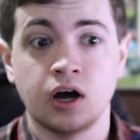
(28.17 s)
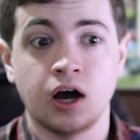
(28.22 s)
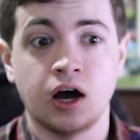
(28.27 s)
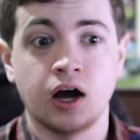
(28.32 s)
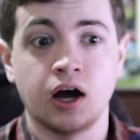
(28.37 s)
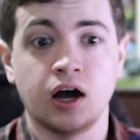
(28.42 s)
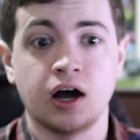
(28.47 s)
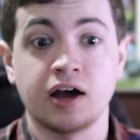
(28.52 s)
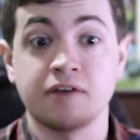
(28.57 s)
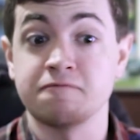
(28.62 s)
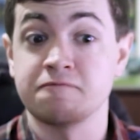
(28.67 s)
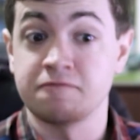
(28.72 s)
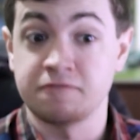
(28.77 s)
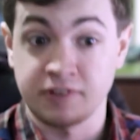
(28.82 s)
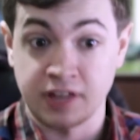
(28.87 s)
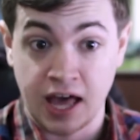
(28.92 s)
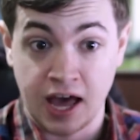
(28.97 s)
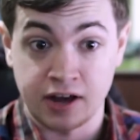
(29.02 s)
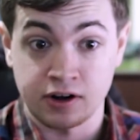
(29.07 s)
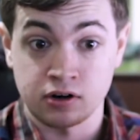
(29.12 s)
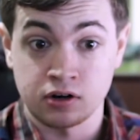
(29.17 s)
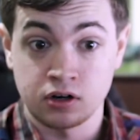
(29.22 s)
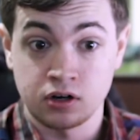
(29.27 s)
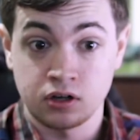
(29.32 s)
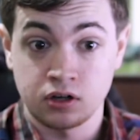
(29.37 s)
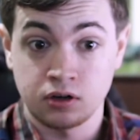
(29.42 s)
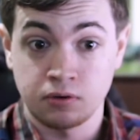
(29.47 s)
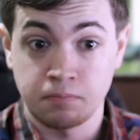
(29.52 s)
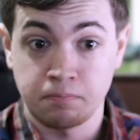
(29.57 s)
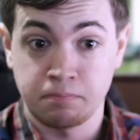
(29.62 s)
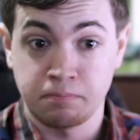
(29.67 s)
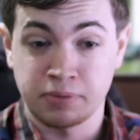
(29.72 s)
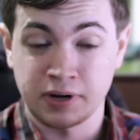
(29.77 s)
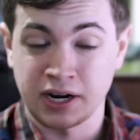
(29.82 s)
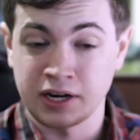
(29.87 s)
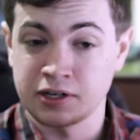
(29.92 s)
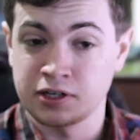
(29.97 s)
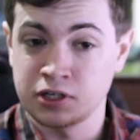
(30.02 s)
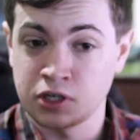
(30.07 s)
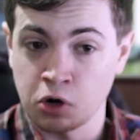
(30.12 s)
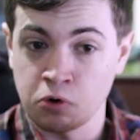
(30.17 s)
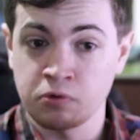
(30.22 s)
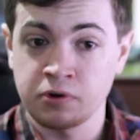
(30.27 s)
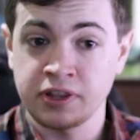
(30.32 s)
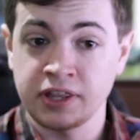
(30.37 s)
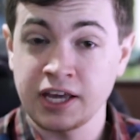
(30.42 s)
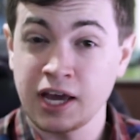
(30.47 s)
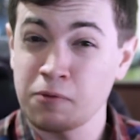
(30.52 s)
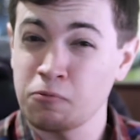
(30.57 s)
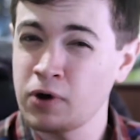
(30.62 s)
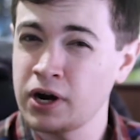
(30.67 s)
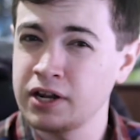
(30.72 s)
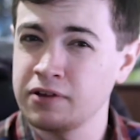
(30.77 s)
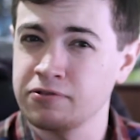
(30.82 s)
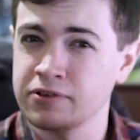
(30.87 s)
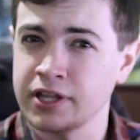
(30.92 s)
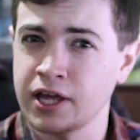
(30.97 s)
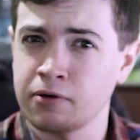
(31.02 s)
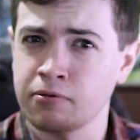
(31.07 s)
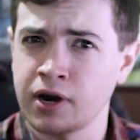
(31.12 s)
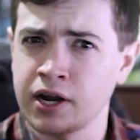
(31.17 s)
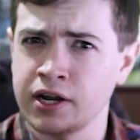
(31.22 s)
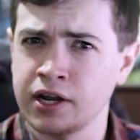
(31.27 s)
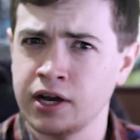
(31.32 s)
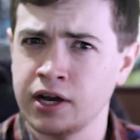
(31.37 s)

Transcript: uh, I'm flattered but I don't think I'm ready for that right